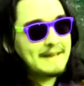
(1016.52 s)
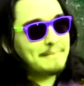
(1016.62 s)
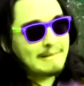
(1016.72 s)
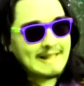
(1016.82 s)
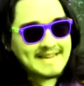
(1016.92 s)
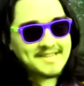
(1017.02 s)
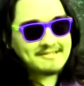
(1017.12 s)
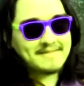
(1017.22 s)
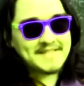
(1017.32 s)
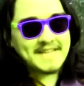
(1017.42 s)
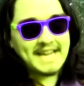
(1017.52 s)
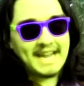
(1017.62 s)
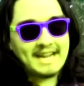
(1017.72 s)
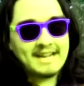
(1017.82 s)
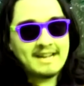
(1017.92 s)
the pleasure of
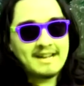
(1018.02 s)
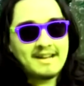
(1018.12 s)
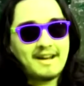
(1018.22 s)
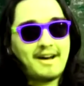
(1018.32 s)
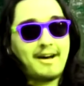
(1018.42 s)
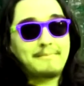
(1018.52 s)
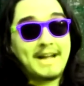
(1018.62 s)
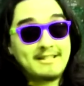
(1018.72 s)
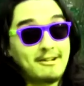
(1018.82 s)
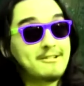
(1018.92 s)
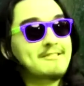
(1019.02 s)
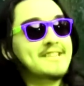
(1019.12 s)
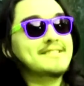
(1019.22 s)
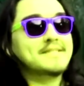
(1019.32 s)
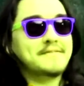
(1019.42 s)
seeing on my local
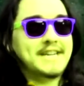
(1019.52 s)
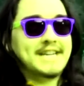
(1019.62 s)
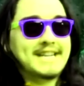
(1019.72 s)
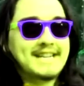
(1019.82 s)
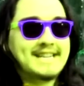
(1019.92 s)
news feed?